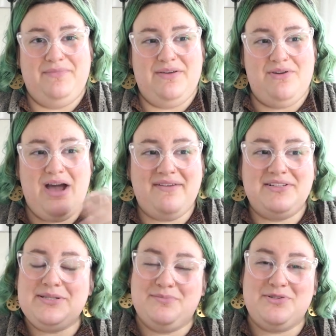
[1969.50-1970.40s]
If you
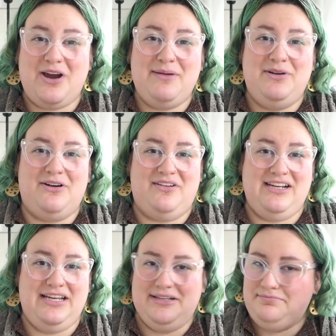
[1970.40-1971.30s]
haven't subscribed
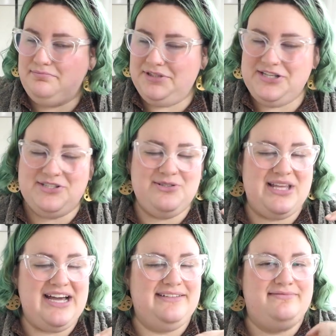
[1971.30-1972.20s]
already, please do
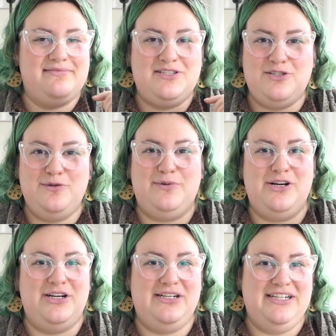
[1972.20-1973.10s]
that.
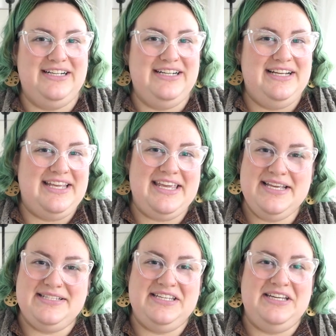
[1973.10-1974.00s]
Super
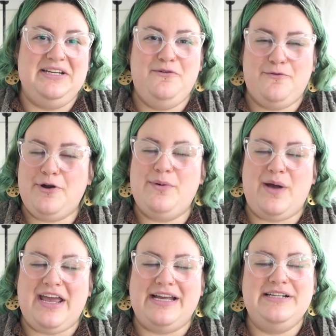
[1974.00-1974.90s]
easy, free
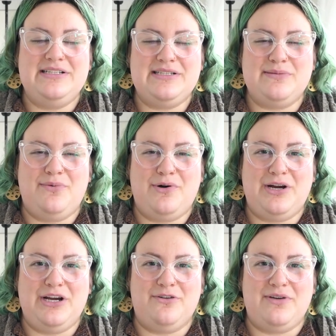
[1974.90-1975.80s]
way to
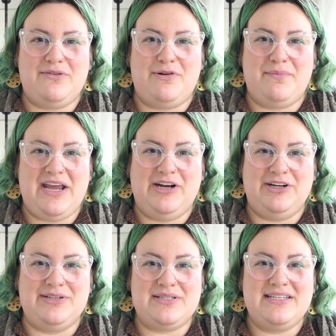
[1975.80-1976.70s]
support your favorite
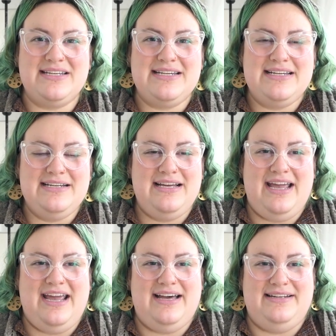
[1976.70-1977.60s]
makers.
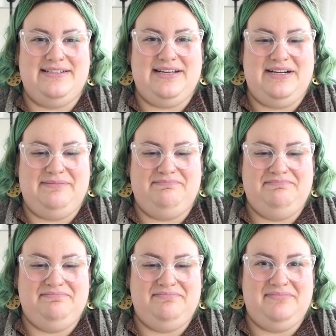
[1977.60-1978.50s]
And I'll
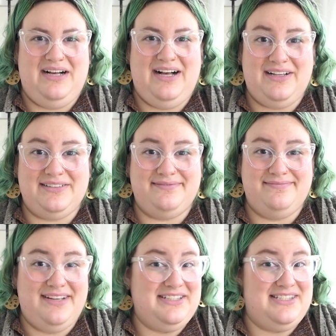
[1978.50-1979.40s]

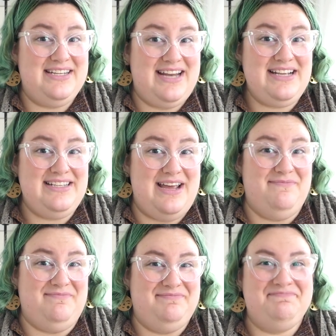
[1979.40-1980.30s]
see you next time.
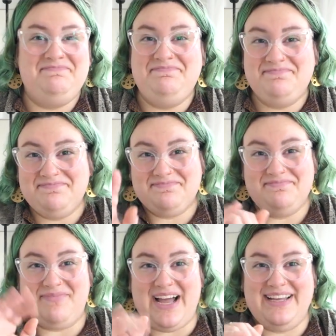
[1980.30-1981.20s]

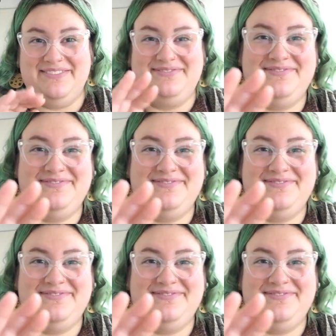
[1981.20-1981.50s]
Bye.